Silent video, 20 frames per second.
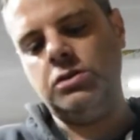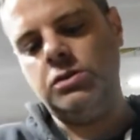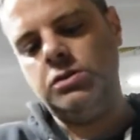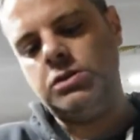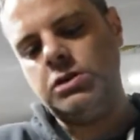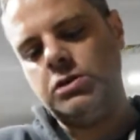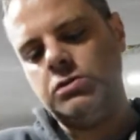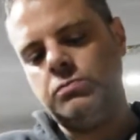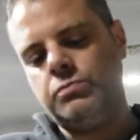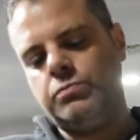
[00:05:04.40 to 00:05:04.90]
that you
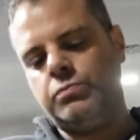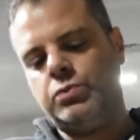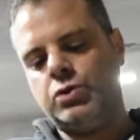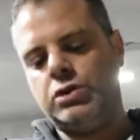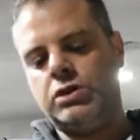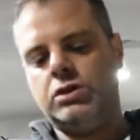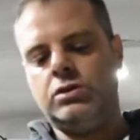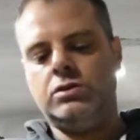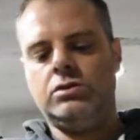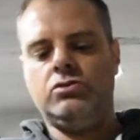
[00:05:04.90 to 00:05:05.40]
don't
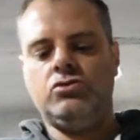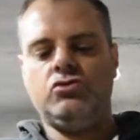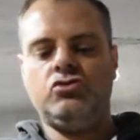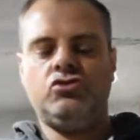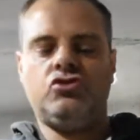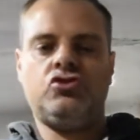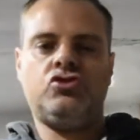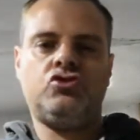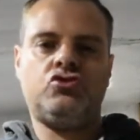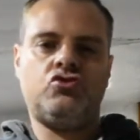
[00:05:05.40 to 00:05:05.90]
put it
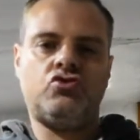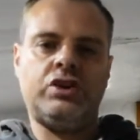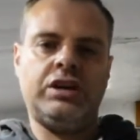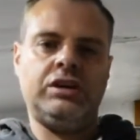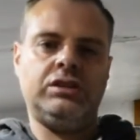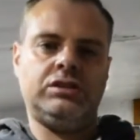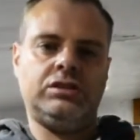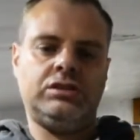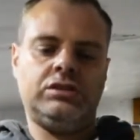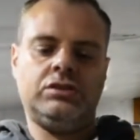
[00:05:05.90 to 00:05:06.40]

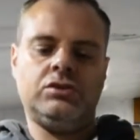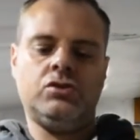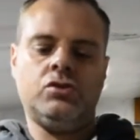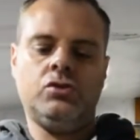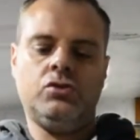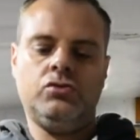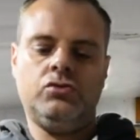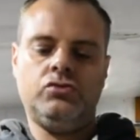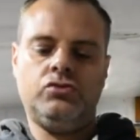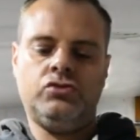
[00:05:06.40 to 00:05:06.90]
straight
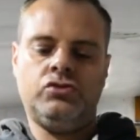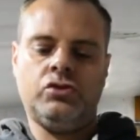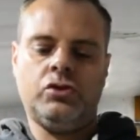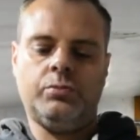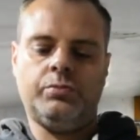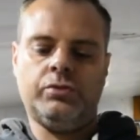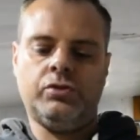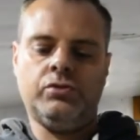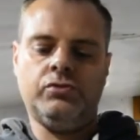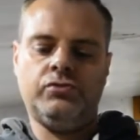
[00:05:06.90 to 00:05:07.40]
on
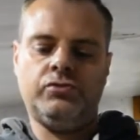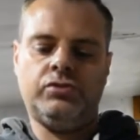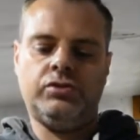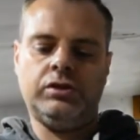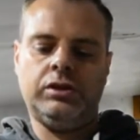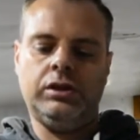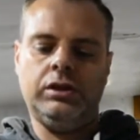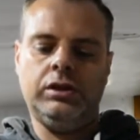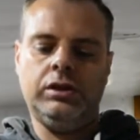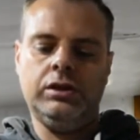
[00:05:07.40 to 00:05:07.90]
top of
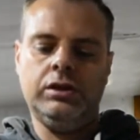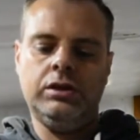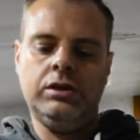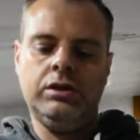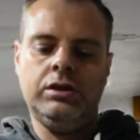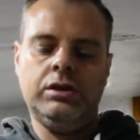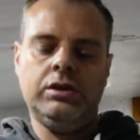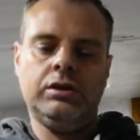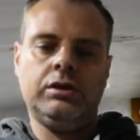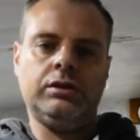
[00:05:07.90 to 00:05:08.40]
the
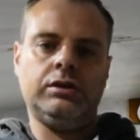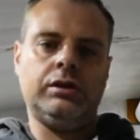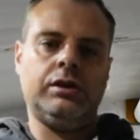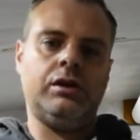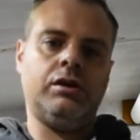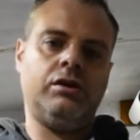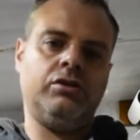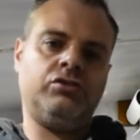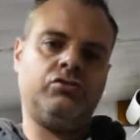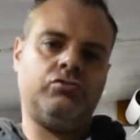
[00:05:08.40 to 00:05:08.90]

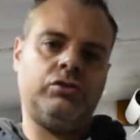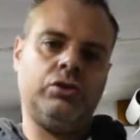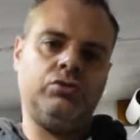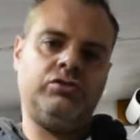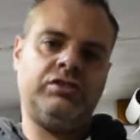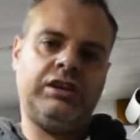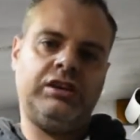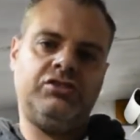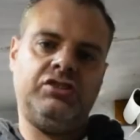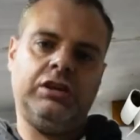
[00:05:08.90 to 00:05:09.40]
glass
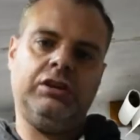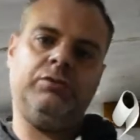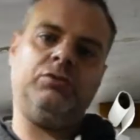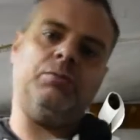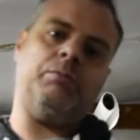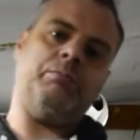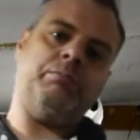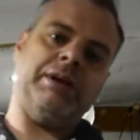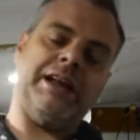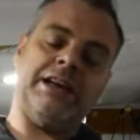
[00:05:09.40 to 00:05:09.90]
rotating
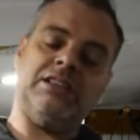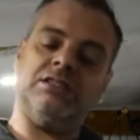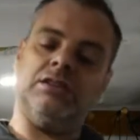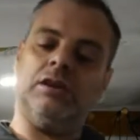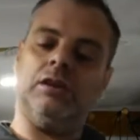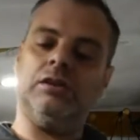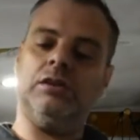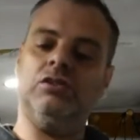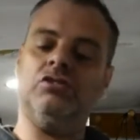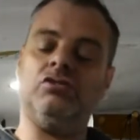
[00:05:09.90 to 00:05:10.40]

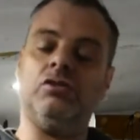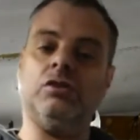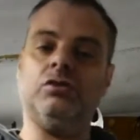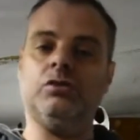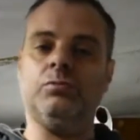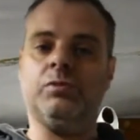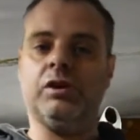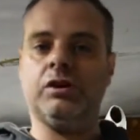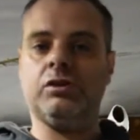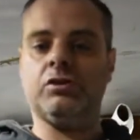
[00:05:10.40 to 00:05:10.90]
platter inside
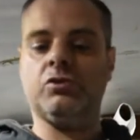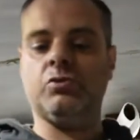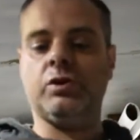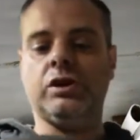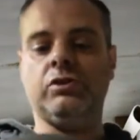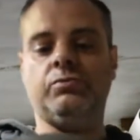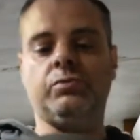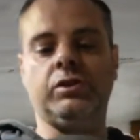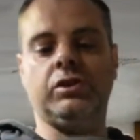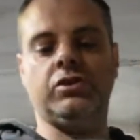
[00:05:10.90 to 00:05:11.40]
your
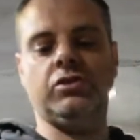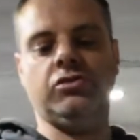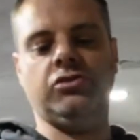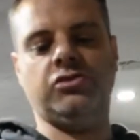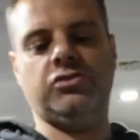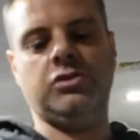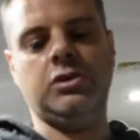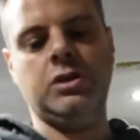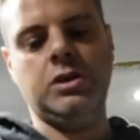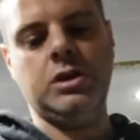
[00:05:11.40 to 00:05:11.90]
microwave,
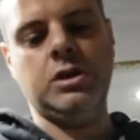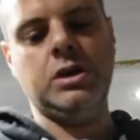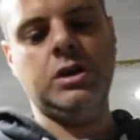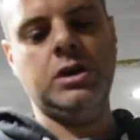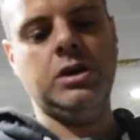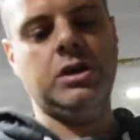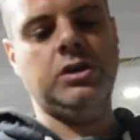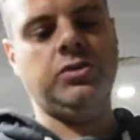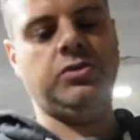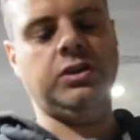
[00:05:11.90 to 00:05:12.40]
because
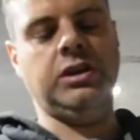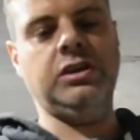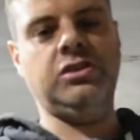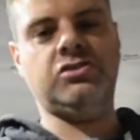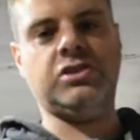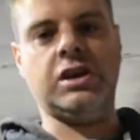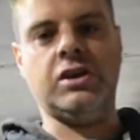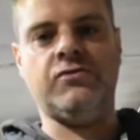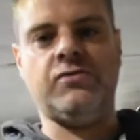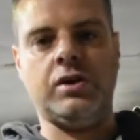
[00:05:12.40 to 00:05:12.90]

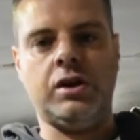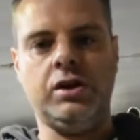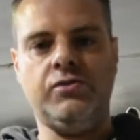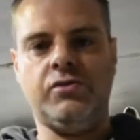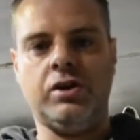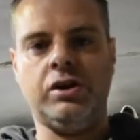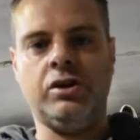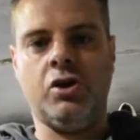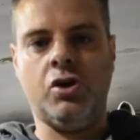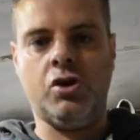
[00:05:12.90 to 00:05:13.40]
these get very
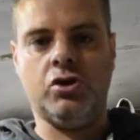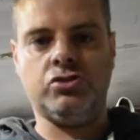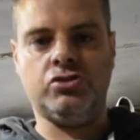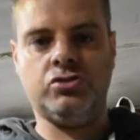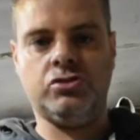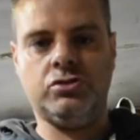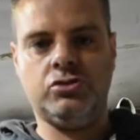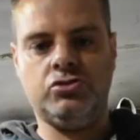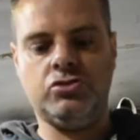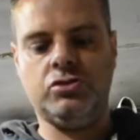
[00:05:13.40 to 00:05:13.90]
very
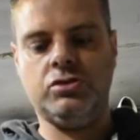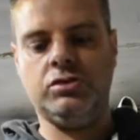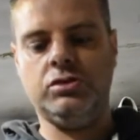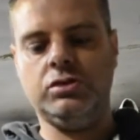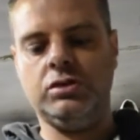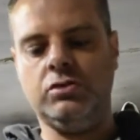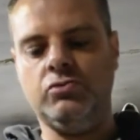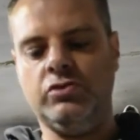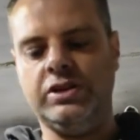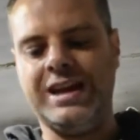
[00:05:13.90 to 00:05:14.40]
hot
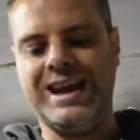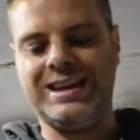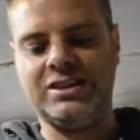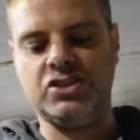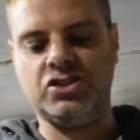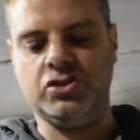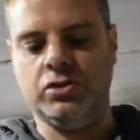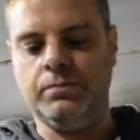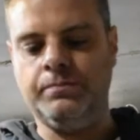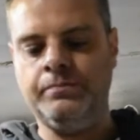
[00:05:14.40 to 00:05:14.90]
during the
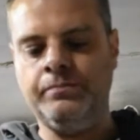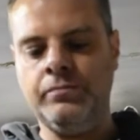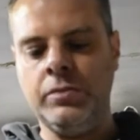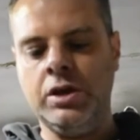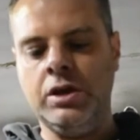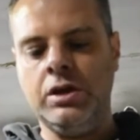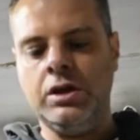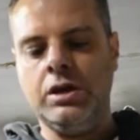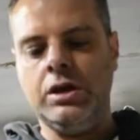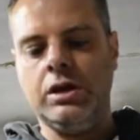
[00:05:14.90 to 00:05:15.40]
reaction,
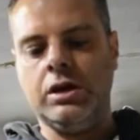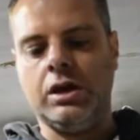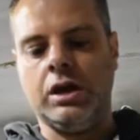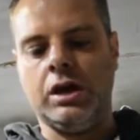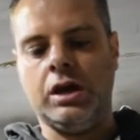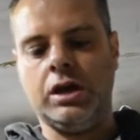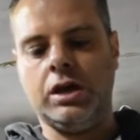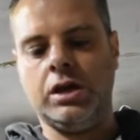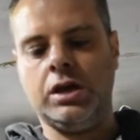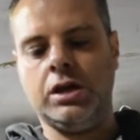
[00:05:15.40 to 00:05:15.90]

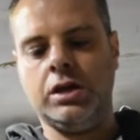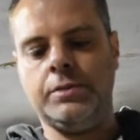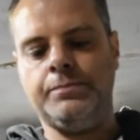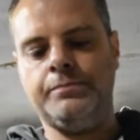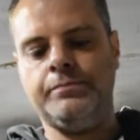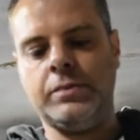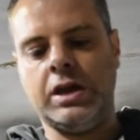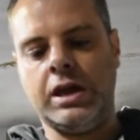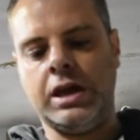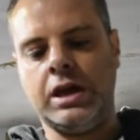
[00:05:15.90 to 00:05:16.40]

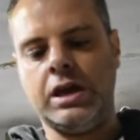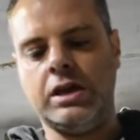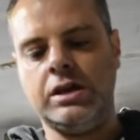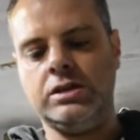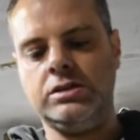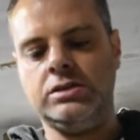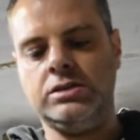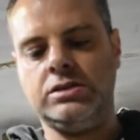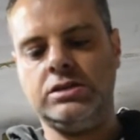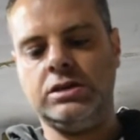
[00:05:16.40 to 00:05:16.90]
um,
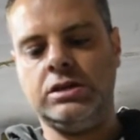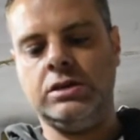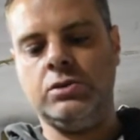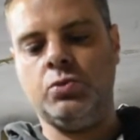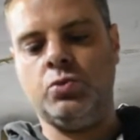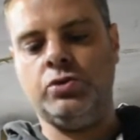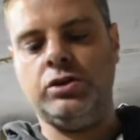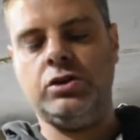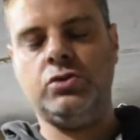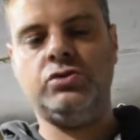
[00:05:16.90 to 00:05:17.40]
and
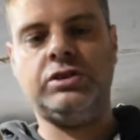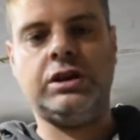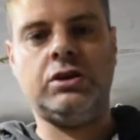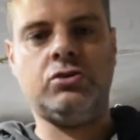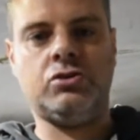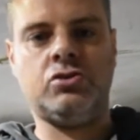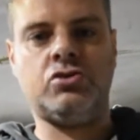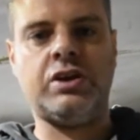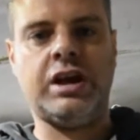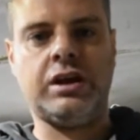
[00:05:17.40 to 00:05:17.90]
it will no
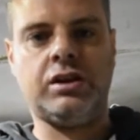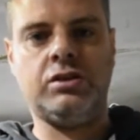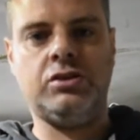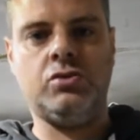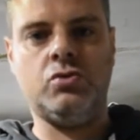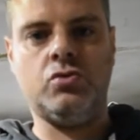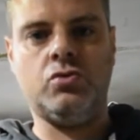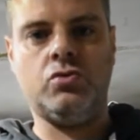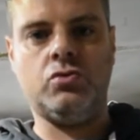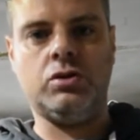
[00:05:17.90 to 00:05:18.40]
doubt crack
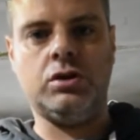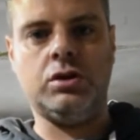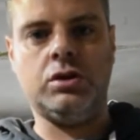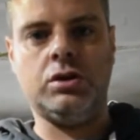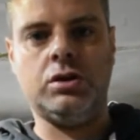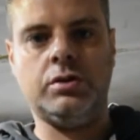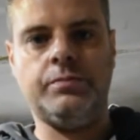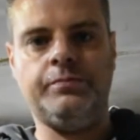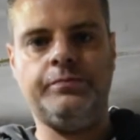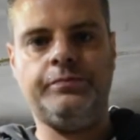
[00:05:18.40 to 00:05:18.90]
your
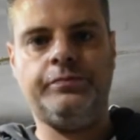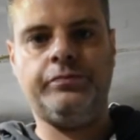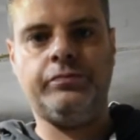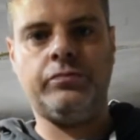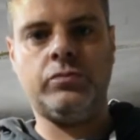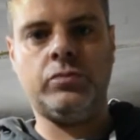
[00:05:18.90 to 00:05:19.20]
um,